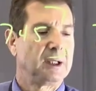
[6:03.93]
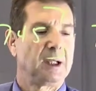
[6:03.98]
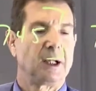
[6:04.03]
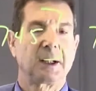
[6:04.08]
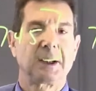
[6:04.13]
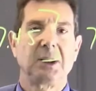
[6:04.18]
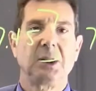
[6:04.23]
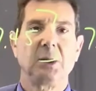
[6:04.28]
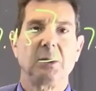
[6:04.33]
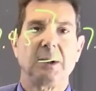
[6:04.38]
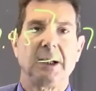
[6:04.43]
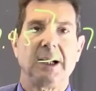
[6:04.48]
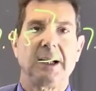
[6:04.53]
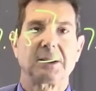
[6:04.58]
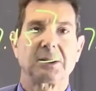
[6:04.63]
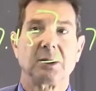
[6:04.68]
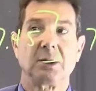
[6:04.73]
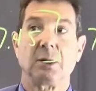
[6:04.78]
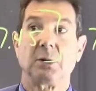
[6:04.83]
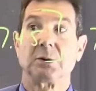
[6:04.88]
Acute
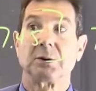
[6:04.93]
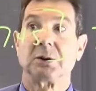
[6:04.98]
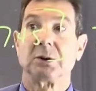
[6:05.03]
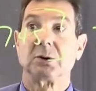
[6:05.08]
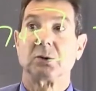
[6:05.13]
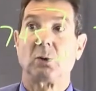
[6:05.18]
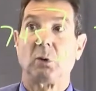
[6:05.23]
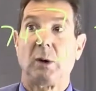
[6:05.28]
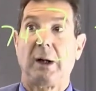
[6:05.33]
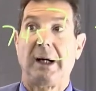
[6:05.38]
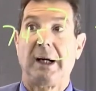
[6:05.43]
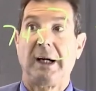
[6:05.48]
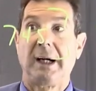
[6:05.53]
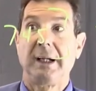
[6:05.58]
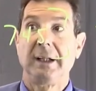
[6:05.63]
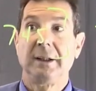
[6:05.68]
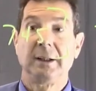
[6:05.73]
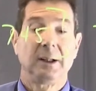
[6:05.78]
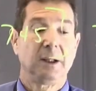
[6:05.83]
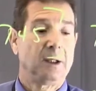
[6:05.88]
acidosis.
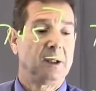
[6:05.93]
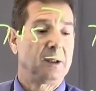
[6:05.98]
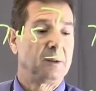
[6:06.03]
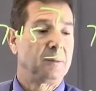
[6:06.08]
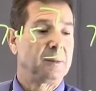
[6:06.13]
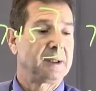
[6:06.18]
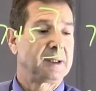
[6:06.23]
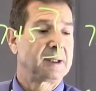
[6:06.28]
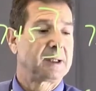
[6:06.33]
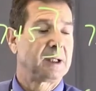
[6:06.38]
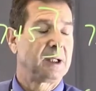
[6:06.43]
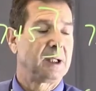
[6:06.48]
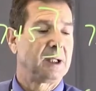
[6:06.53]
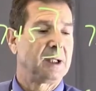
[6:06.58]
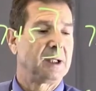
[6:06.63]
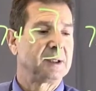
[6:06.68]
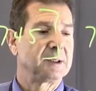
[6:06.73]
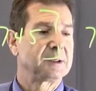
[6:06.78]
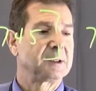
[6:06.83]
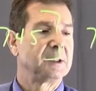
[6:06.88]
Why?
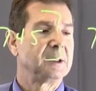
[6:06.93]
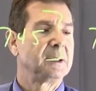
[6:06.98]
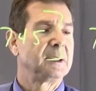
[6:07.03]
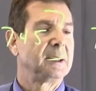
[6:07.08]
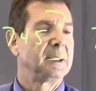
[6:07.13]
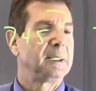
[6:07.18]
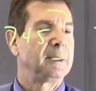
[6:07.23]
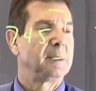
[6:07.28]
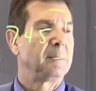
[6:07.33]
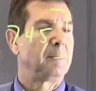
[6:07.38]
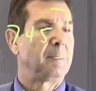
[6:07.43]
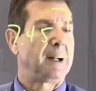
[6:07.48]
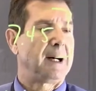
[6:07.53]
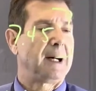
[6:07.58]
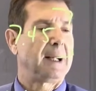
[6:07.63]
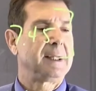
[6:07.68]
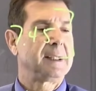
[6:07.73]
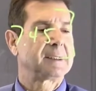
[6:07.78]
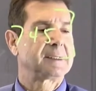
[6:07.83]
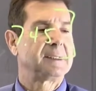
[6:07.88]
Because the
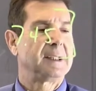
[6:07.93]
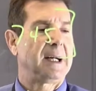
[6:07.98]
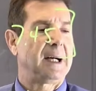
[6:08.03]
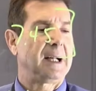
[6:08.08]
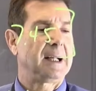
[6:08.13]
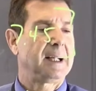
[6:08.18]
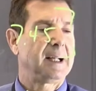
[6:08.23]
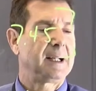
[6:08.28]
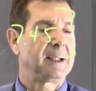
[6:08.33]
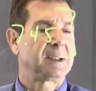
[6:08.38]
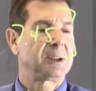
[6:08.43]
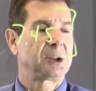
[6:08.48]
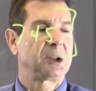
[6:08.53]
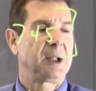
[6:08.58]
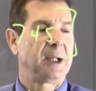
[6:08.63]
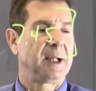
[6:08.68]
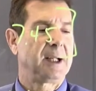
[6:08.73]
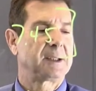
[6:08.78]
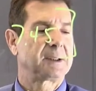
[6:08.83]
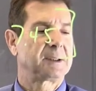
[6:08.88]
body has not had a
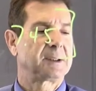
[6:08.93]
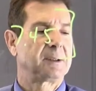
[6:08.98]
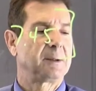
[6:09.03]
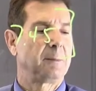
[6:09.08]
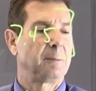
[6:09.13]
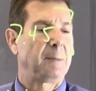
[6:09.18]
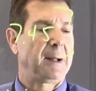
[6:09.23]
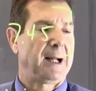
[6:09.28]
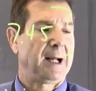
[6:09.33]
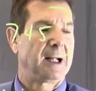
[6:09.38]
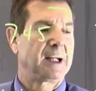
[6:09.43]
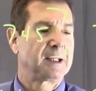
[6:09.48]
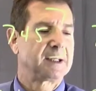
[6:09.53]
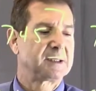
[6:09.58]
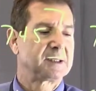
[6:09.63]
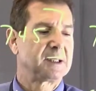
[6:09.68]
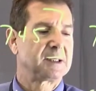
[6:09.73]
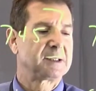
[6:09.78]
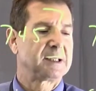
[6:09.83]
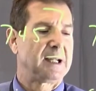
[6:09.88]
chance to
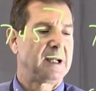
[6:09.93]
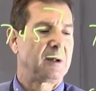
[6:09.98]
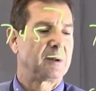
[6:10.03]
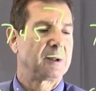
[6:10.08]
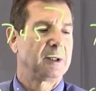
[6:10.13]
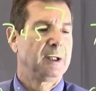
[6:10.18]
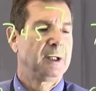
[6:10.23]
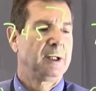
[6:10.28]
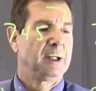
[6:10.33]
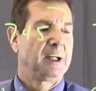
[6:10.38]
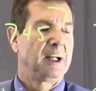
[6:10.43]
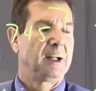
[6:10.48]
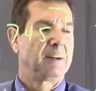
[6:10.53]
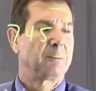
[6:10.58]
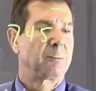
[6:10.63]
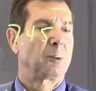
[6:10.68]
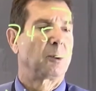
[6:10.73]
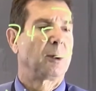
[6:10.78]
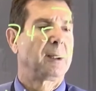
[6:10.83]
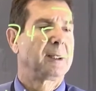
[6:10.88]
balance this out
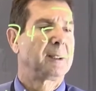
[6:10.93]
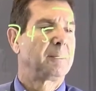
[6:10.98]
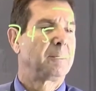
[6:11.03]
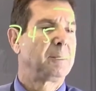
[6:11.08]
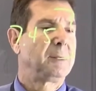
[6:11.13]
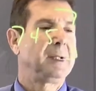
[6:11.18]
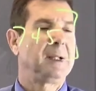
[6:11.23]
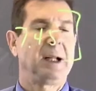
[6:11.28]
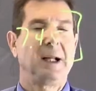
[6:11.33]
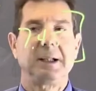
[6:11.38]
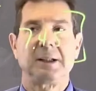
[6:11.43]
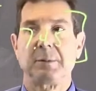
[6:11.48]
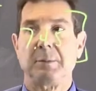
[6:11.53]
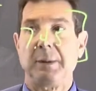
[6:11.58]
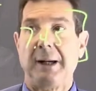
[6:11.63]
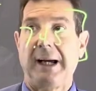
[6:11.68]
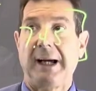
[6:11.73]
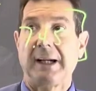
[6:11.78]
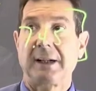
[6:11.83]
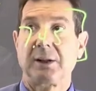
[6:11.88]
and bring the pH
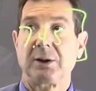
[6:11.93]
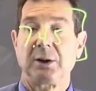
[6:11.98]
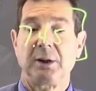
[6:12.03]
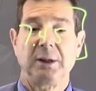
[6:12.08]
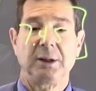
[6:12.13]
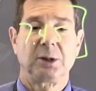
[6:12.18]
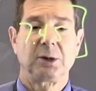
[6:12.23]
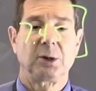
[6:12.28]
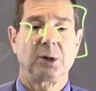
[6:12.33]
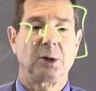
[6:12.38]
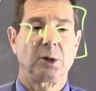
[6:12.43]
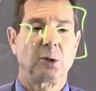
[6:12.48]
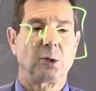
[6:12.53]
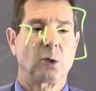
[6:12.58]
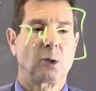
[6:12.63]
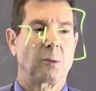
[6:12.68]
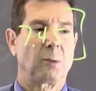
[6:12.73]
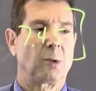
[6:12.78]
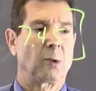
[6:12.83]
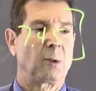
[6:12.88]
back into the
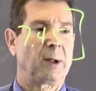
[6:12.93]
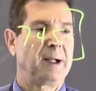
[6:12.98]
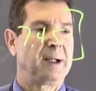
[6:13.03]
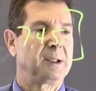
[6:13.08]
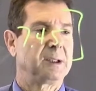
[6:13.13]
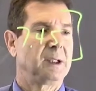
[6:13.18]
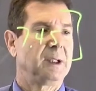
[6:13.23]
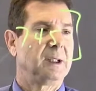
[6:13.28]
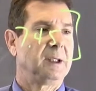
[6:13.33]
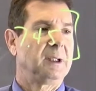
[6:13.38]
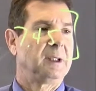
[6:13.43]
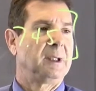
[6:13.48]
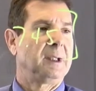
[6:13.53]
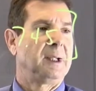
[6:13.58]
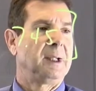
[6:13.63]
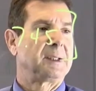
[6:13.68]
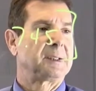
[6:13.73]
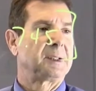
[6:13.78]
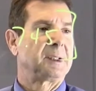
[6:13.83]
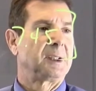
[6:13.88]
normal range.
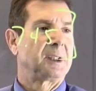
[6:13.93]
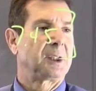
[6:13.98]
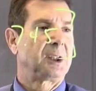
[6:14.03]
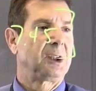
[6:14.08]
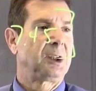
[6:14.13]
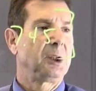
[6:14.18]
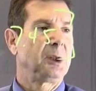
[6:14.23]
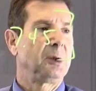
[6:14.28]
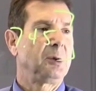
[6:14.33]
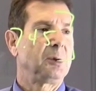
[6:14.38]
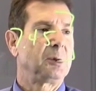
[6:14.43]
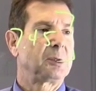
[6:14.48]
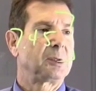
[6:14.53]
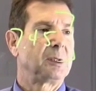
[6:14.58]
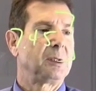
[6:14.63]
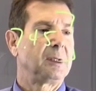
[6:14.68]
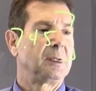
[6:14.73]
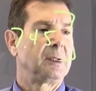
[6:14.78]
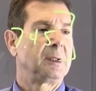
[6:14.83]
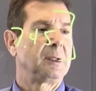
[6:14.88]
It's an acute
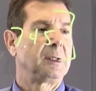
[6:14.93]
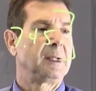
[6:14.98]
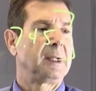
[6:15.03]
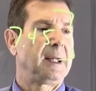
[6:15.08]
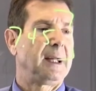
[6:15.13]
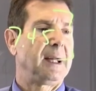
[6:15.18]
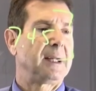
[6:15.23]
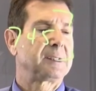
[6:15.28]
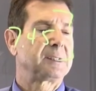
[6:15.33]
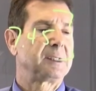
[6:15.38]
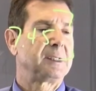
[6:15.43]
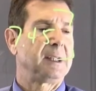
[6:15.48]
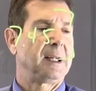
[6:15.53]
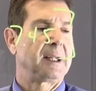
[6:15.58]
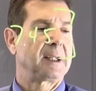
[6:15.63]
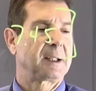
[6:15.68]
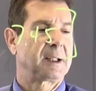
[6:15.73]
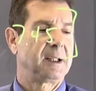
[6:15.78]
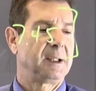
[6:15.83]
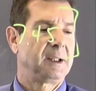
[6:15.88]

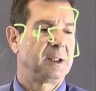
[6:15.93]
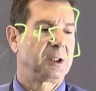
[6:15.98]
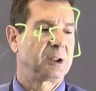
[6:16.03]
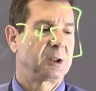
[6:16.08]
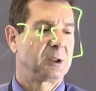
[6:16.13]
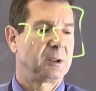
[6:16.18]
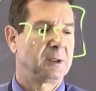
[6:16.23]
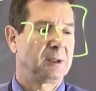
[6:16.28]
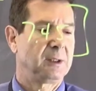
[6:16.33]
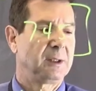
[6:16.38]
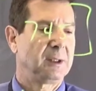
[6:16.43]
acidotic condition.